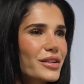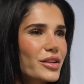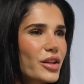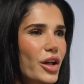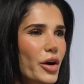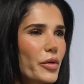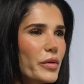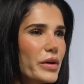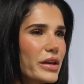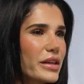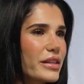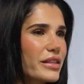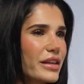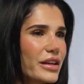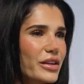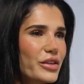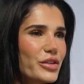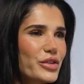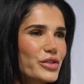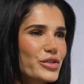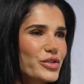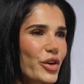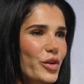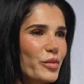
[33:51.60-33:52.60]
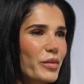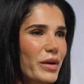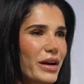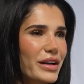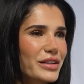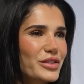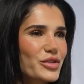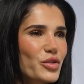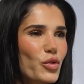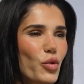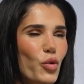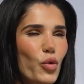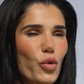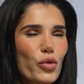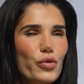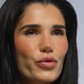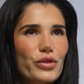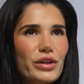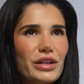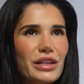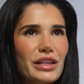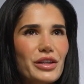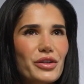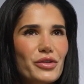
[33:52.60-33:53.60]
Chloe, thank you so much. All
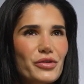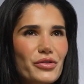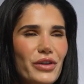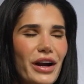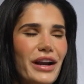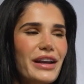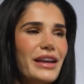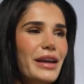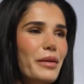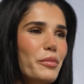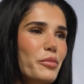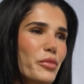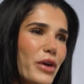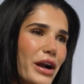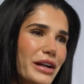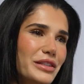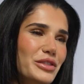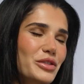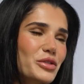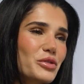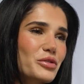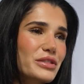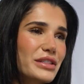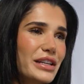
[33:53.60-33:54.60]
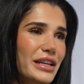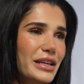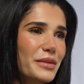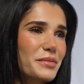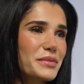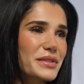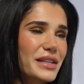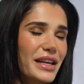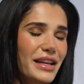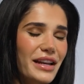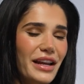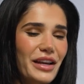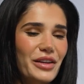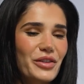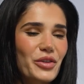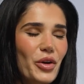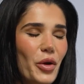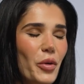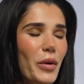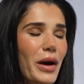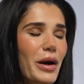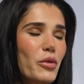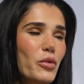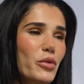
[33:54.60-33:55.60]
really great and practical tips, and I
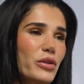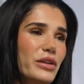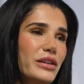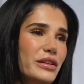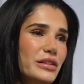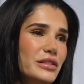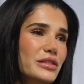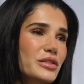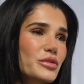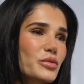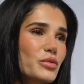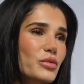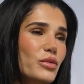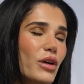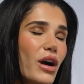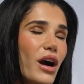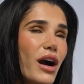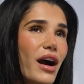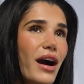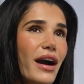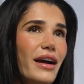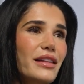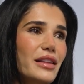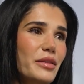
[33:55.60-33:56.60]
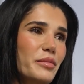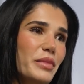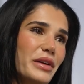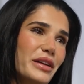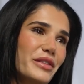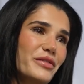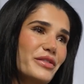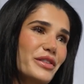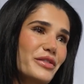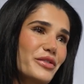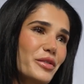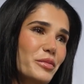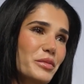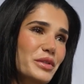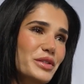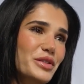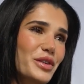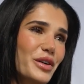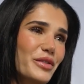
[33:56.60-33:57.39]
know our audience will highly benefit from this